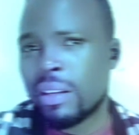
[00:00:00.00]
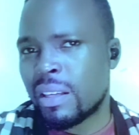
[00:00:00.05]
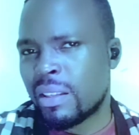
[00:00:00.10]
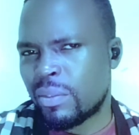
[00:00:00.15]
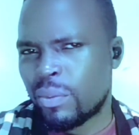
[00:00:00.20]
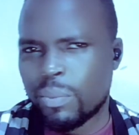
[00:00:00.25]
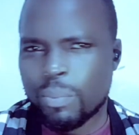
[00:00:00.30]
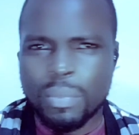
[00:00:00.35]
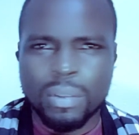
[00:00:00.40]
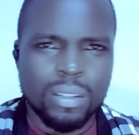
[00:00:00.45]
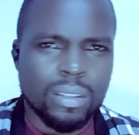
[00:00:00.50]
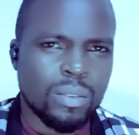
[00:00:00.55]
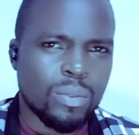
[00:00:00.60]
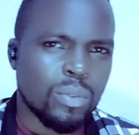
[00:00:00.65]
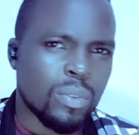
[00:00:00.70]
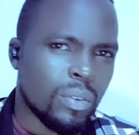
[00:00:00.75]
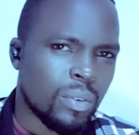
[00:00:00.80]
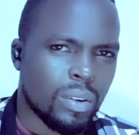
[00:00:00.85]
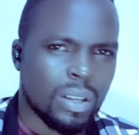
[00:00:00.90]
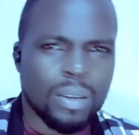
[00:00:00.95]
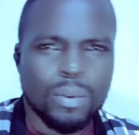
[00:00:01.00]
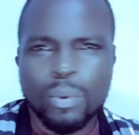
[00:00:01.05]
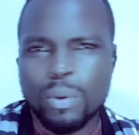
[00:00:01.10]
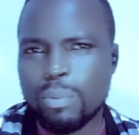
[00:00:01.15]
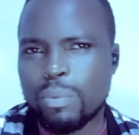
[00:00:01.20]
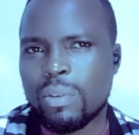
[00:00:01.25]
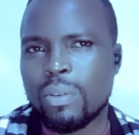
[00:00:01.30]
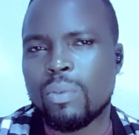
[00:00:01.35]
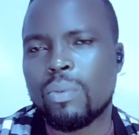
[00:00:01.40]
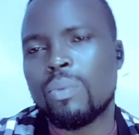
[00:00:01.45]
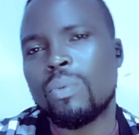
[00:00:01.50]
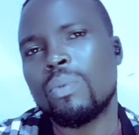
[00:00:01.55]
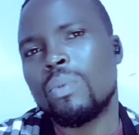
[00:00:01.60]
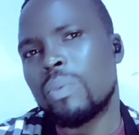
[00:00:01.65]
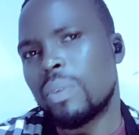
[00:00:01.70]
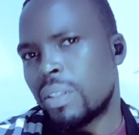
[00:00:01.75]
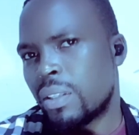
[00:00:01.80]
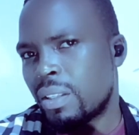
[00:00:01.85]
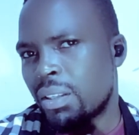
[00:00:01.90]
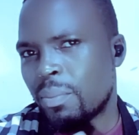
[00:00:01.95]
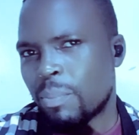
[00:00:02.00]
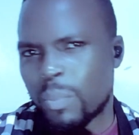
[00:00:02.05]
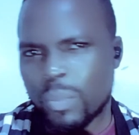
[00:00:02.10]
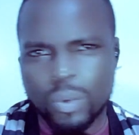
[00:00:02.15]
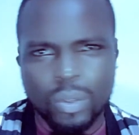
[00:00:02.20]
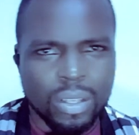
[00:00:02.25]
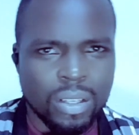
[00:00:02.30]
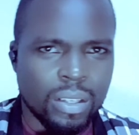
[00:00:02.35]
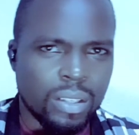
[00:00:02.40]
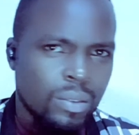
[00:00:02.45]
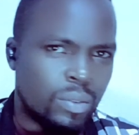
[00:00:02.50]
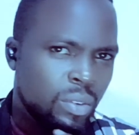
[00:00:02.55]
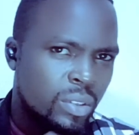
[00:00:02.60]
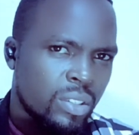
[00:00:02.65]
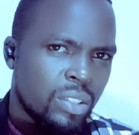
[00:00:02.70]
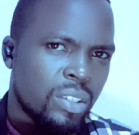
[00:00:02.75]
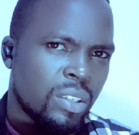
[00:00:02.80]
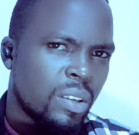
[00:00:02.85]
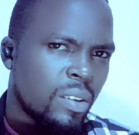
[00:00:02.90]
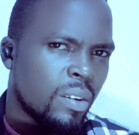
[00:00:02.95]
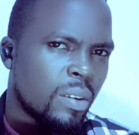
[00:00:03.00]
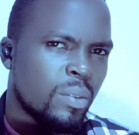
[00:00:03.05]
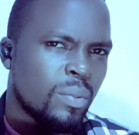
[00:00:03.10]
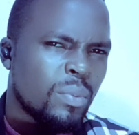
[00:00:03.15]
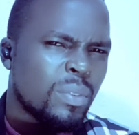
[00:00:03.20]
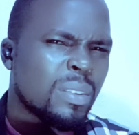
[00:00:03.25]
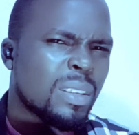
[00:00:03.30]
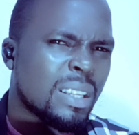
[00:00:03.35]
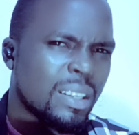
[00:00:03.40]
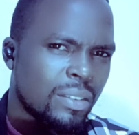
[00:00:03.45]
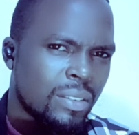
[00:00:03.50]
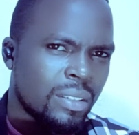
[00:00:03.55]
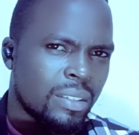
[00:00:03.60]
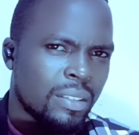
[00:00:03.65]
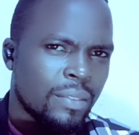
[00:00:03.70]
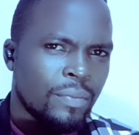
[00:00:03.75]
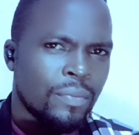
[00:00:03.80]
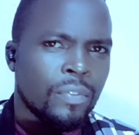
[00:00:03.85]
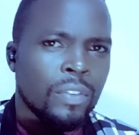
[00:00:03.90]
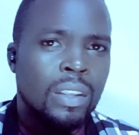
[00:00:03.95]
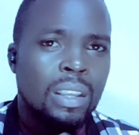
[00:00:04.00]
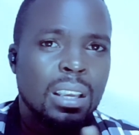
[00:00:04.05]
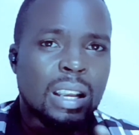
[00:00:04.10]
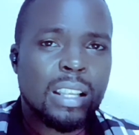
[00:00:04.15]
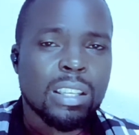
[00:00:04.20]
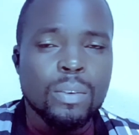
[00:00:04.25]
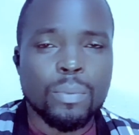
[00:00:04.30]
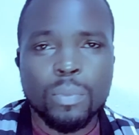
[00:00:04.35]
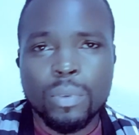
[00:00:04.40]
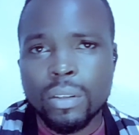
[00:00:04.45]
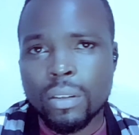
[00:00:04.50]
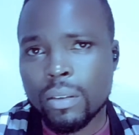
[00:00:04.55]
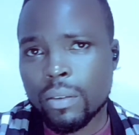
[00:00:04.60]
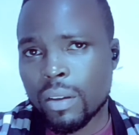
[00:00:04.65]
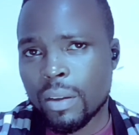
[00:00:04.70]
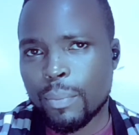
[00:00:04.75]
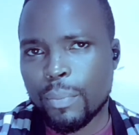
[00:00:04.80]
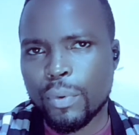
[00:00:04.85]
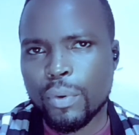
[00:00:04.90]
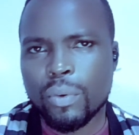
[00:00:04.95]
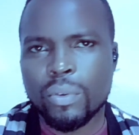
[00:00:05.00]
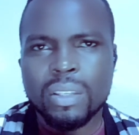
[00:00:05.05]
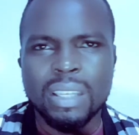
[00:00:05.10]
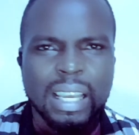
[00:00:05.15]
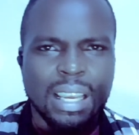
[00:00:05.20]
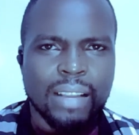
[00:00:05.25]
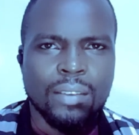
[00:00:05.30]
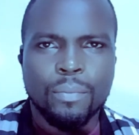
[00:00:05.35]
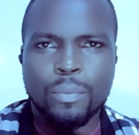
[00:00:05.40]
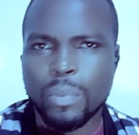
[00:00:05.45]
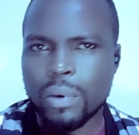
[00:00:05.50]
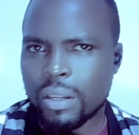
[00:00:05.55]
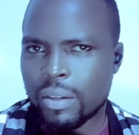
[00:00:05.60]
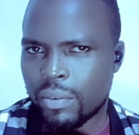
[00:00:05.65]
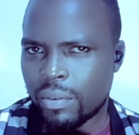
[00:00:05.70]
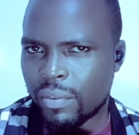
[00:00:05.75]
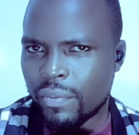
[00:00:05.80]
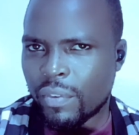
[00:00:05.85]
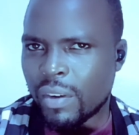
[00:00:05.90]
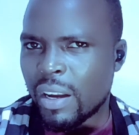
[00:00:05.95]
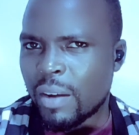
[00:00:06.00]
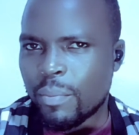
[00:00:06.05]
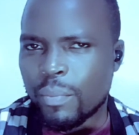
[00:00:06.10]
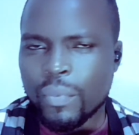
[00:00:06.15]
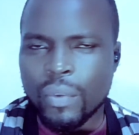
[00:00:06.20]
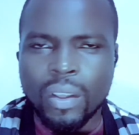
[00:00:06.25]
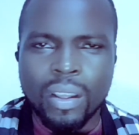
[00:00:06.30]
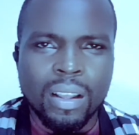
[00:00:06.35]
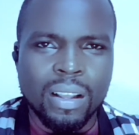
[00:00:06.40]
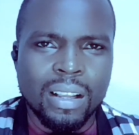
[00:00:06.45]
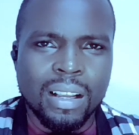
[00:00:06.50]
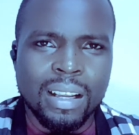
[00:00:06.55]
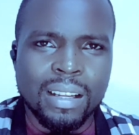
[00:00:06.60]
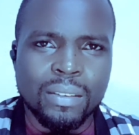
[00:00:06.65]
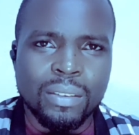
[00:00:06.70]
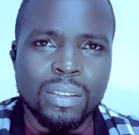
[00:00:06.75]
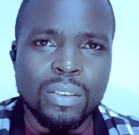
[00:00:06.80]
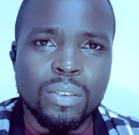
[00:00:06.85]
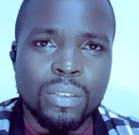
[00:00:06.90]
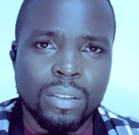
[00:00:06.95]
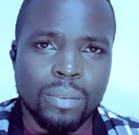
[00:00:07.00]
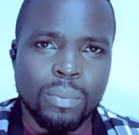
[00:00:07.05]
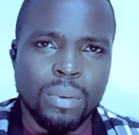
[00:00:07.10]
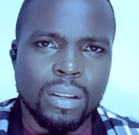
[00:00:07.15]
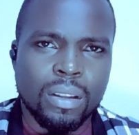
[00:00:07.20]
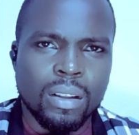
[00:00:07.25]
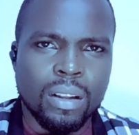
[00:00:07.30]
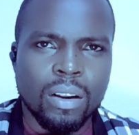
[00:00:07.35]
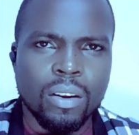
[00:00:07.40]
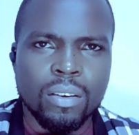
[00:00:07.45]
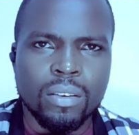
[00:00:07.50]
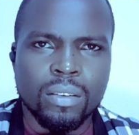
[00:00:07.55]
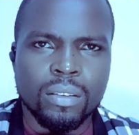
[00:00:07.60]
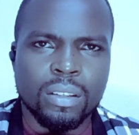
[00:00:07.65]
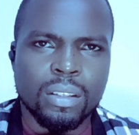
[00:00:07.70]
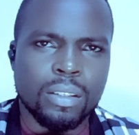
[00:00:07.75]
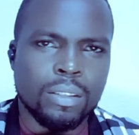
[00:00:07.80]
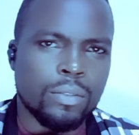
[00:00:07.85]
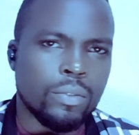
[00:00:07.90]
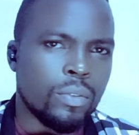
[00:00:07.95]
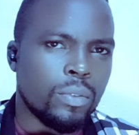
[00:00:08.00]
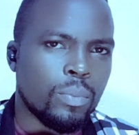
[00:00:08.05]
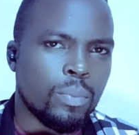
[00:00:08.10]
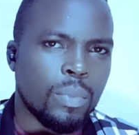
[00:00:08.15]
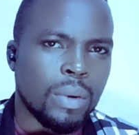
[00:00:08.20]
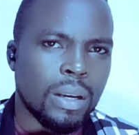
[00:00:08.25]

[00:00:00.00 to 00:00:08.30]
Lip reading: You must be well equipped with the brooding knowledge and skills, as this will help you save more on your farm than you spending more money on